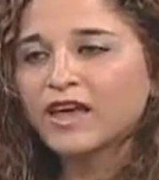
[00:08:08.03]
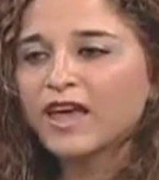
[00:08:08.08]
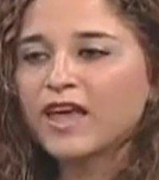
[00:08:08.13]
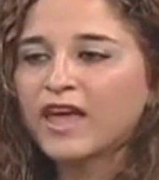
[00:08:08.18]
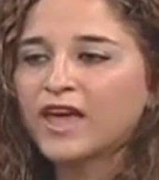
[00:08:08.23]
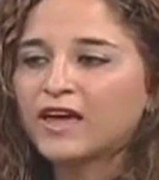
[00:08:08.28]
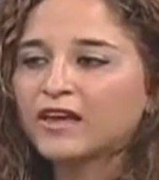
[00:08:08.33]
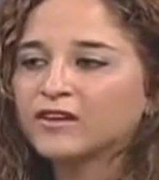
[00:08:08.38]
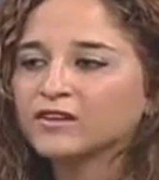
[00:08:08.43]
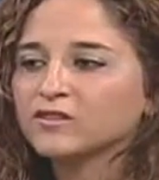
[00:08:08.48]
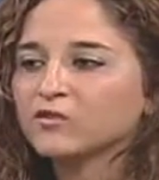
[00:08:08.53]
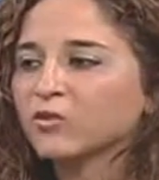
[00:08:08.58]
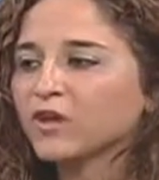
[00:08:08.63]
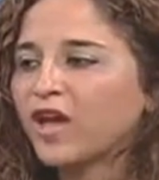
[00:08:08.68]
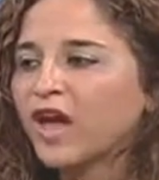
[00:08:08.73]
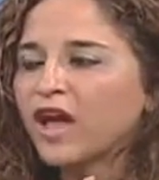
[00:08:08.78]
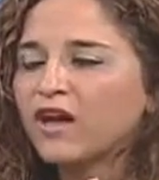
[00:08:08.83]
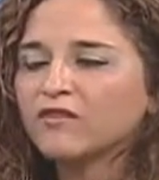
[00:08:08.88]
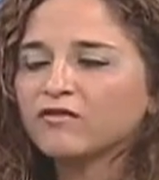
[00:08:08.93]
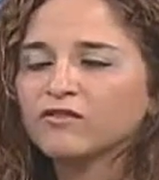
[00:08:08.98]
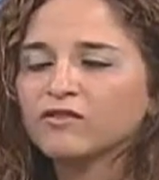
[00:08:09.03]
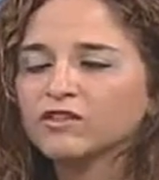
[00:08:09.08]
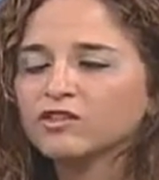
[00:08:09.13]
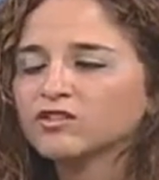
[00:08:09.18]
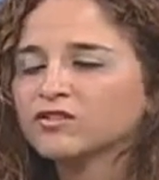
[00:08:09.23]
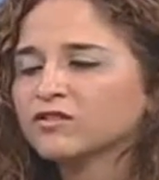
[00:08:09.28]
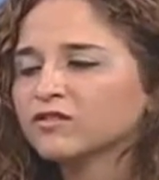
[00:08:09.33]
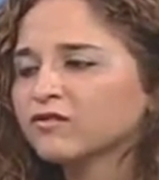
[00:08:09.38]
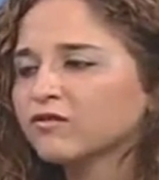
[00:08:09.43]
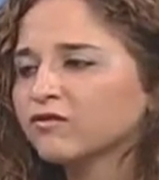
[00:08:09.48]
and we have
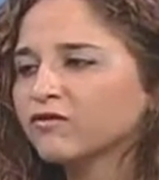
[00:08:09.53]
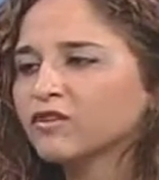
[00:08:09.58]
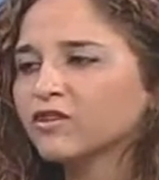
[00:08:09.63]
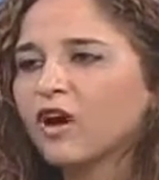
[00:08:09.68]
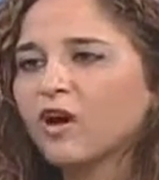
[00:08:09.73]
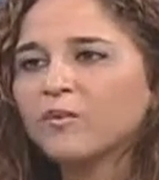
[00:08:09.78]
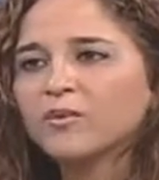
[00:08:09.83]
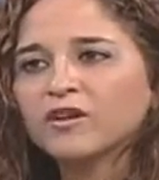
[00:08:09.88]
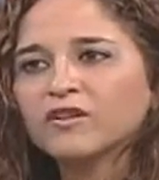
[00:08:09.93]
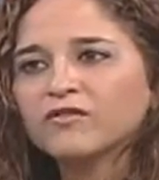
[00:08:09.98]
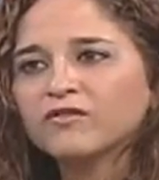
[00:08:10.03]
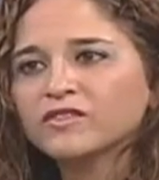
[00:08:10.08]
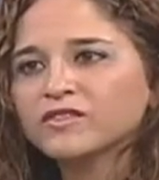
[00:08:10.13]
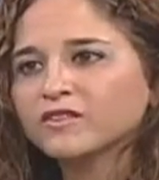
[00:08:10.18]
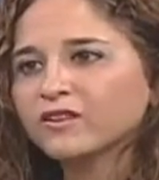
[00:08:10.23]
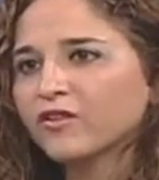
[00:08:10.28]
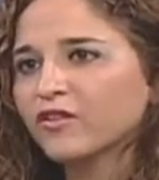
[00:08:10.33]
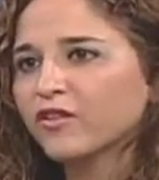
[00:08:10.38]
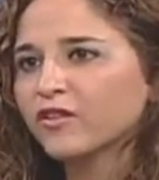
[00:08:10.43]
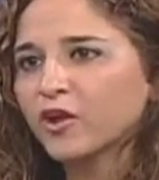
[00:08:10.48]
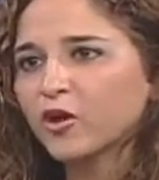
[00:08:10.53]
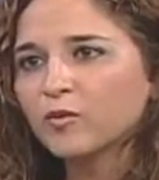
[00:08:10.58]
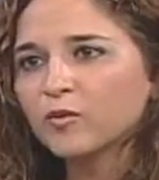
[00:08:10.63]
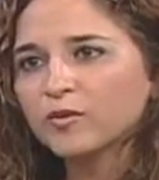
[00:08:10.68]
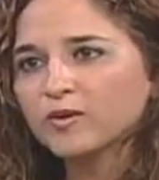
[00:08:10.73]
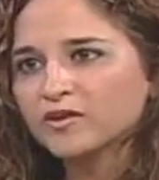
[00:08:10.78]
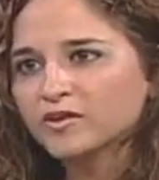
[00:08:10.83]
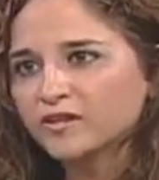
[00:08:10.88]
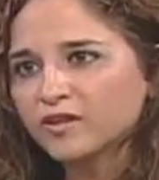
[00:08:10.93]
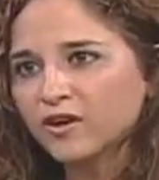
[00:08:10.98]
just phenomenal physical
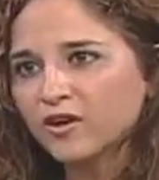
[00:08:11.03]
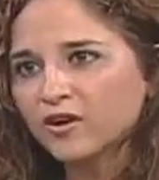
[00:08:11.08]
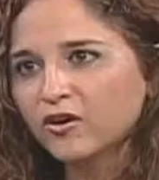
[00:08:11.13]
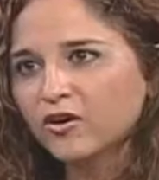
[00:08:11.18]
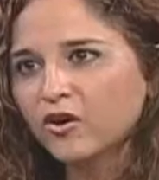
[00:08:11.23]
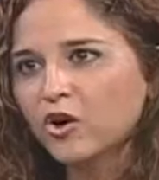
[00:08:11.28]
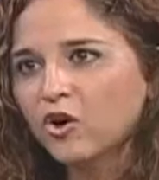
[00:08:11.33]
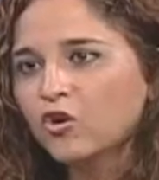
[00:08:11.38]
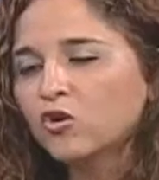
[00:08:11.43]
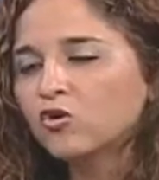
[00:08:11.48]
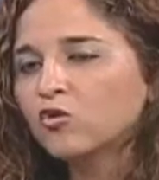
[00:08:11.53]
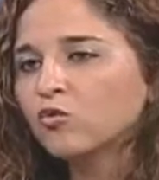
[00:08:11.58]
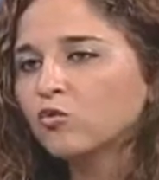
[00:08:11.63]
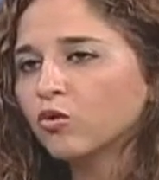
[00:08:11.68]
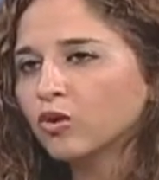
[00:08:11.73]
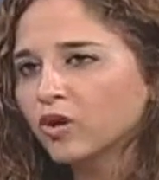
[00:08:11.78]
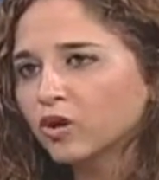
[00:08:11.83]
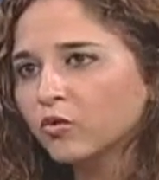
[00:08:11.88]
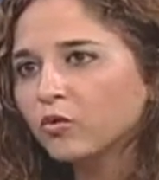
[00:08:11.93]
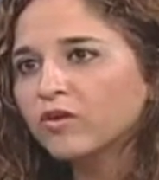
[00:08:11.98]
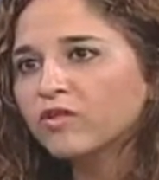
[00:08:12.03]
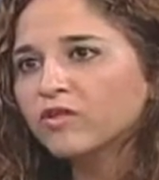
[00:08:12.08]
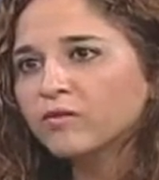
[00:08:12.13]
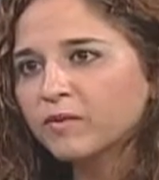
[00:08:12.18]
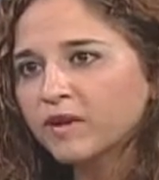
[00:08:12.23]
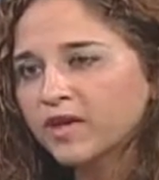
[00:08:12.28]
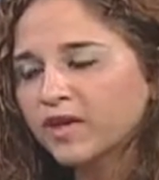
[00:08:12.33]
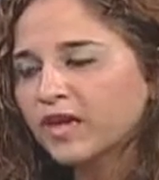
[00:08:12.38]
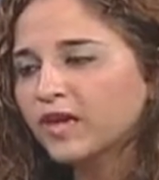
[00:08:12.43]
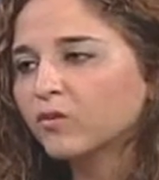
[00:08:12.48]
therapists there who work with
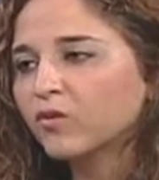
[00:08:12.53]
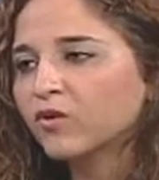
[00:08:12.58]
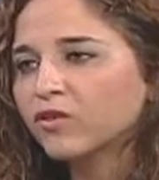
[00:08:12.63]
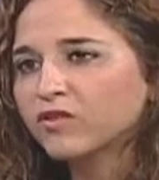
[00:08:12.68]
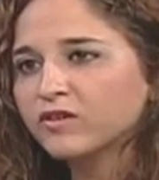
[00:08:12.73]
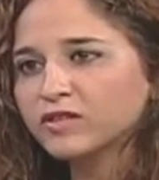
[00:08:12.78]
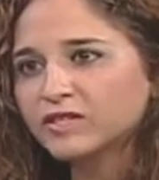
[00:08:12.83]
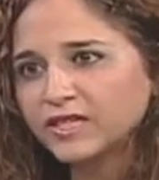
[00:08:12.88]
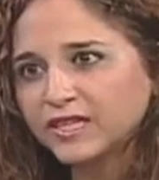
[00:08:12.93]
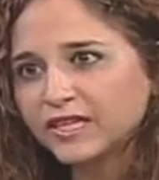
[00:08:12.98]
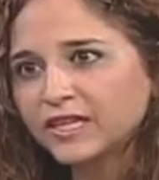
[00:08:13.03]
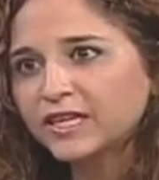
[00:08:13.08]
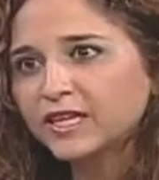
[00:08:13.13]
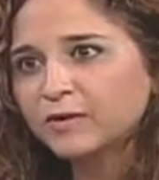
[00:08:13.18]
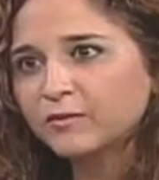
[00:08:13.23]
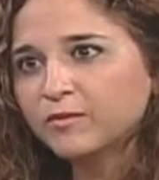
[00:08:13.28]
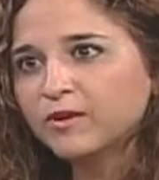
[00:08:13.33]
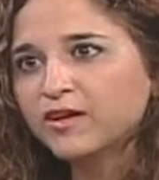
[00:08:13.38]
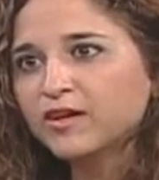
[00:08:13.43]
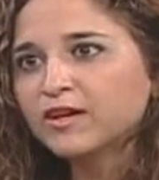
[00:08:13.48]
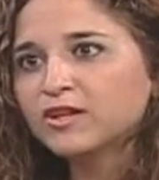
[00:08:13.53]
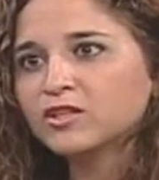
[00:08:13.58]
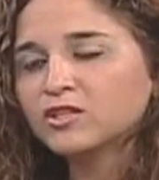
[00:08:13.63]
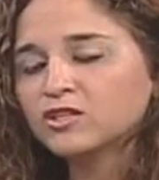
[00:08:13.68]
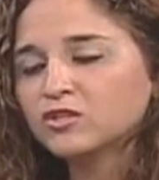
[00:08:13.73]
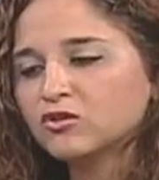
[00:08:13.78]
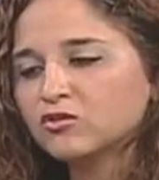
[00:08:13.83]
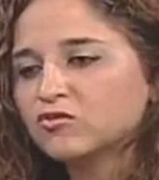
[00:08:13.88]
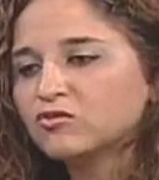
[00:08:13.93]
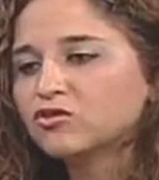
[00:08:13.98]
me and with the team
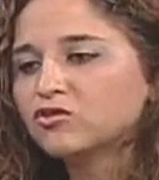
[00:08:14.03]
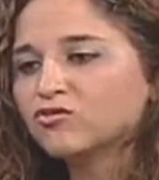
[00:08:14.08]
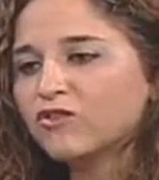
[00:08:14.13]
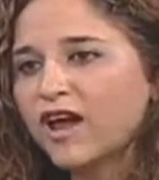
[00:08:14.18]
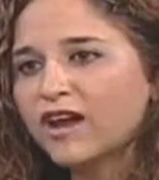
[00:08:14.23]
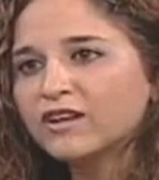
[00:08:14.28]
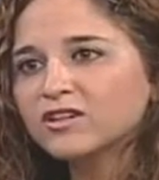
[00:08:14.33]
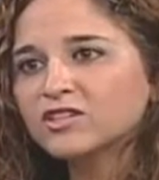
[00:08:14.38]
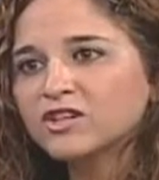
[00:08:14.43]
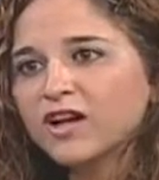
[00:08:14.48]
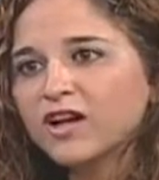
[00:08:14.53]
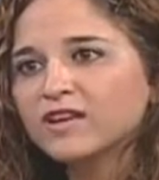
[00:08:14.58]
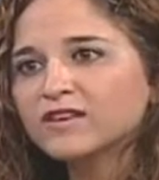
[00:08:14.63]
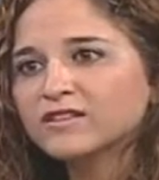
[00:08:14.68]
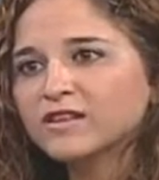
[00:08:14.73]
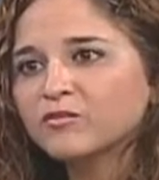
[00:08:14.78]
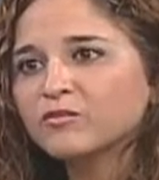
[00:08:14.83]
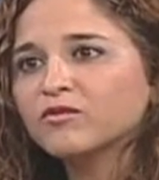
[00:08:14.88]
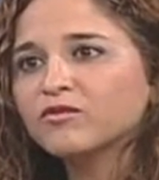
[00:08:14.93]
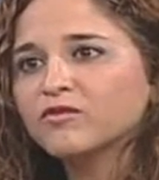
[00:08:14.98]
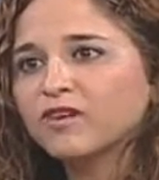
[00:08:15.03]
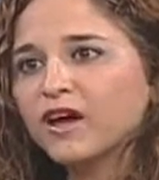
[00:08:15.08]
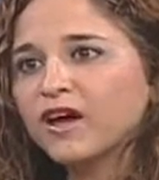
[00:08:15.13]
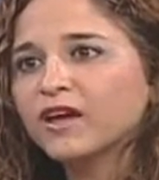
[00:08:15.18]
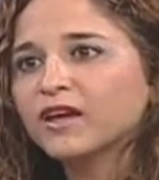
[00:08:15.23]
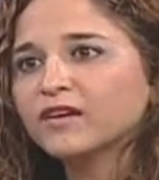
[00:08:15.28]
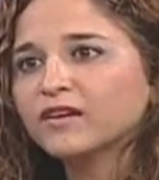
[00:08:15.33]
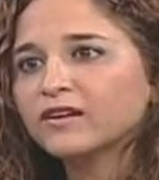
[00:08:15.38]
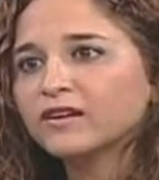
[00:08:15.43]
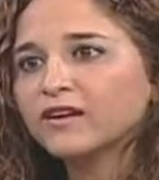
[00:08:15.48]
to strategize and
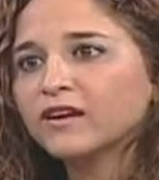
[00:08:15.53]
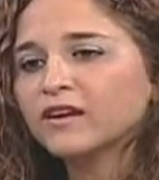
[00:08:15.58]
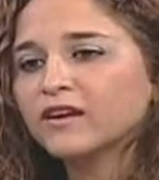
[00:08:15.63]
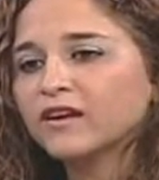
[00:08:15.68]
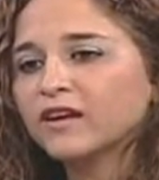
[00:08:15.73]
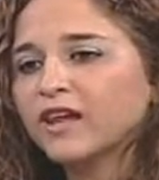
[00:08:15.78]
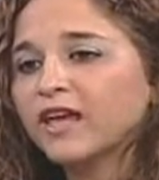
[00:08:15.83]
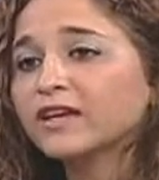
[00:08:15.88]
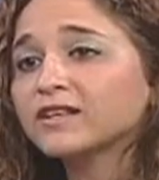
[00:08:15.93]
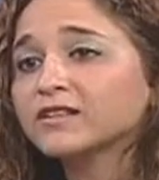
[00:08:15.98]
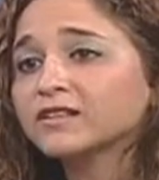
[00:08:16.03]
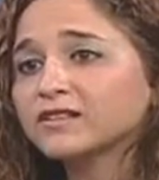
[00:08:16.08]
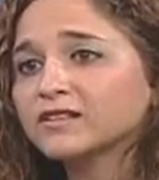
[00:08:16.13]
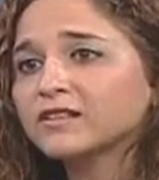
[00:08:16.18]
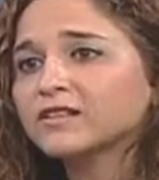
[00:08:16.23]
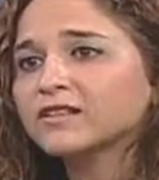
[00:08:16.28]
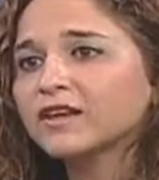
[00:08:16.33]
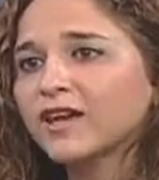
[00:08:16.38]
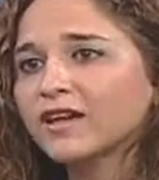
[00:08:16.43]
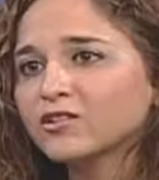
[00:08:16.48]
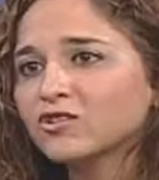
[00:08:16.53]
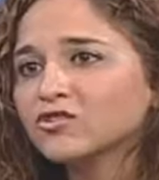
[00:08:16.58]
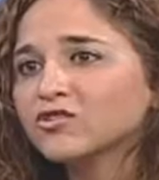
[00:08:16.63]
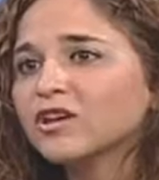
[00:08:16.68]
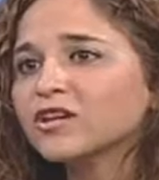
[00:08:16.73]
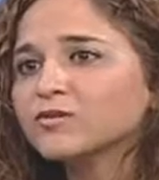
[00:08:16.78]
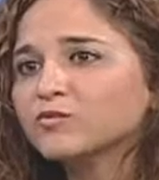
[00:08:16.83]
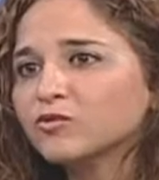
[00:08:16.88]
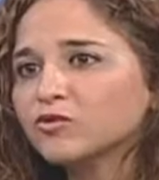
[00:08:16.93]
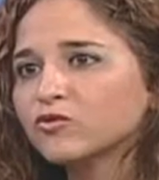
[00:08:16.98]
provide an excellent
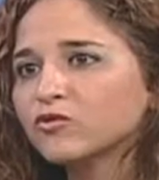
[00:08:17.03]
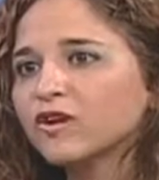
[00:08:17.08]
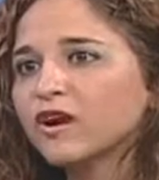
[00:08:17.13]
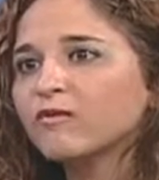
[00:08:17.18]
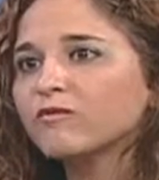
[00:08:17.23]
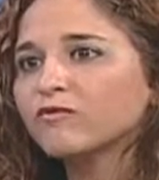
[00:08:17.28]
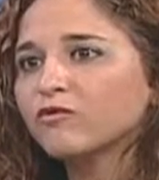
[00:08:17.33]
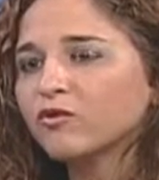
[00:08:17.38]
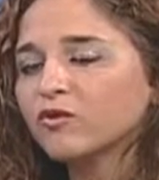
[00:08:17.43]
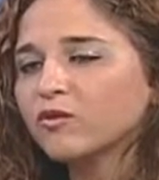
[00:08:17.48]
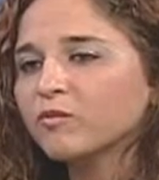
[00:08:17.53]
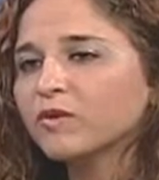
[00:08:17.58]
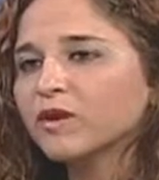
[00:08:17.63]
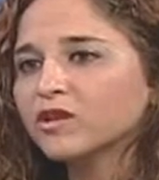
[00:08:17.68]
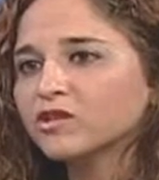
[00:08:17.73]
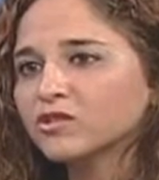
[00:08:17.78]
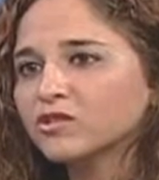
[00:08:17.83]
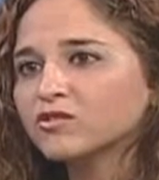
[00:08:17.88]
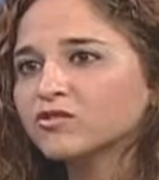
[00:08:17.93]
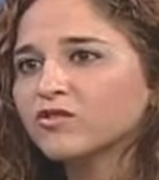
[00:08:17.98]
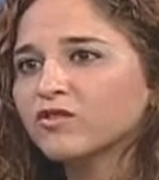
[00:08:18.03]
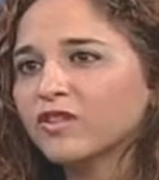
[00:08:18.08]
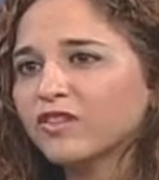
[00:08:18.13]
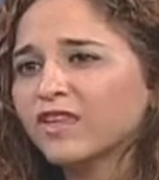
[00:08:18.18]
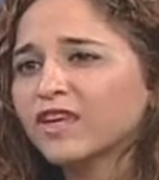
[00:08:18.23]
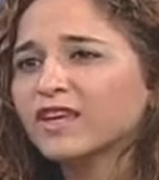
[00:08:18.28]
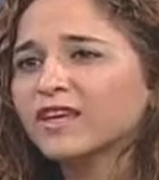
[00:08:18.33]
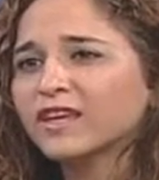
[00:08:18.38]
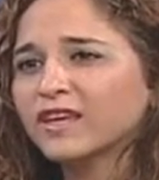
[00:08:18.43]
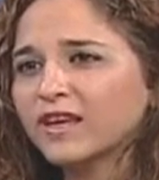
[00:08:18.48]
exercise program for the patient so that
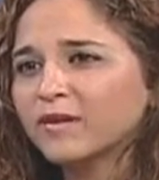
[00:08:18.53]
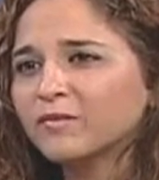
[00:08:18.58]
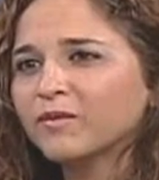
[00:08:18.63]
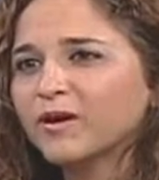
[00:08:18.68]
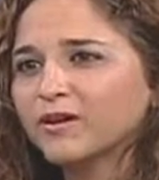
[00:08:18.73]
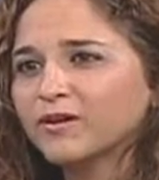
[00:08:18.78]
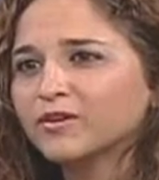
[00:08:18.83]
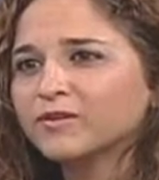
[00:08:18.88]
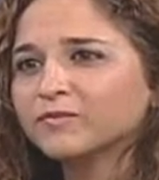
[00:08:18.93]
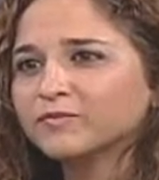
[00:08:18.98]
they can get better.